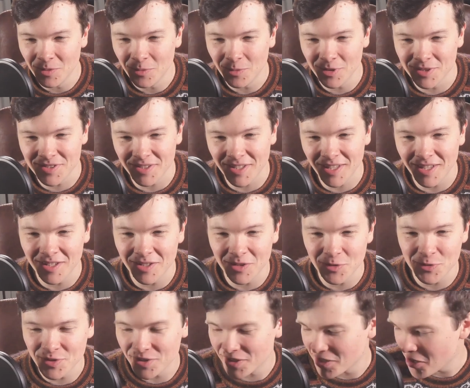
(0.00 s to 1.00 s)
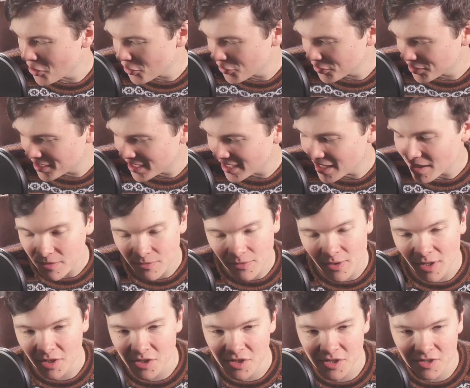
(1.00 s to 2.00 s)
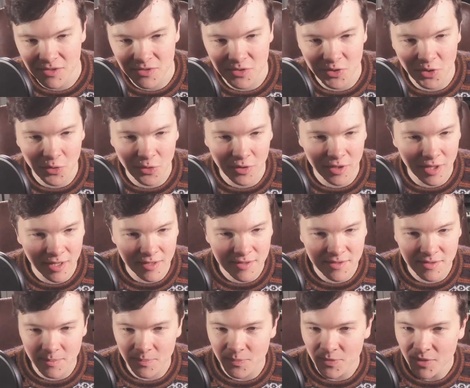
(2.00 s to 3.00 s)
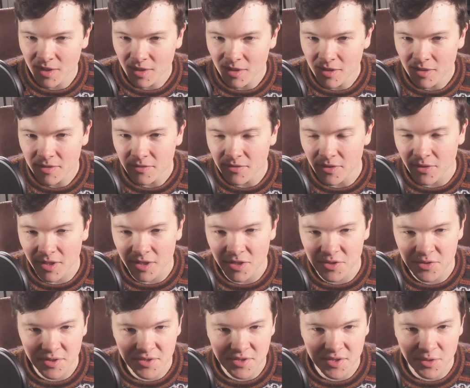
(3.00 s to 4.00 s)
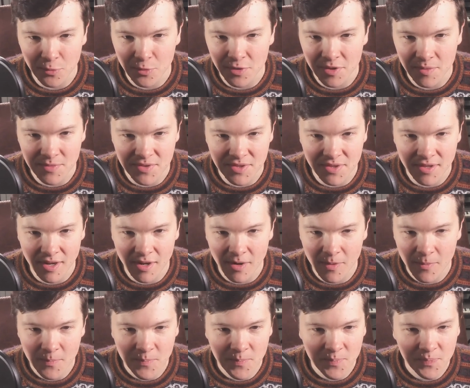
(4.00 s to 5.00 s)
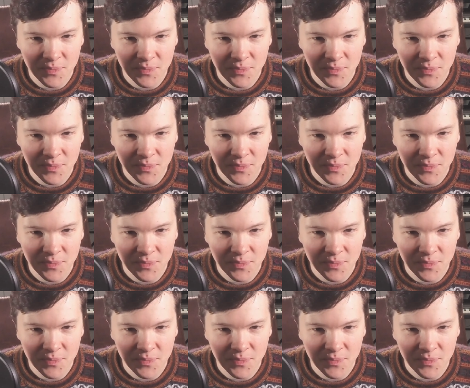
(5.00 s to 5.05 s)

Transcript: Once again, using our gate function to create some very interesting rhythms there.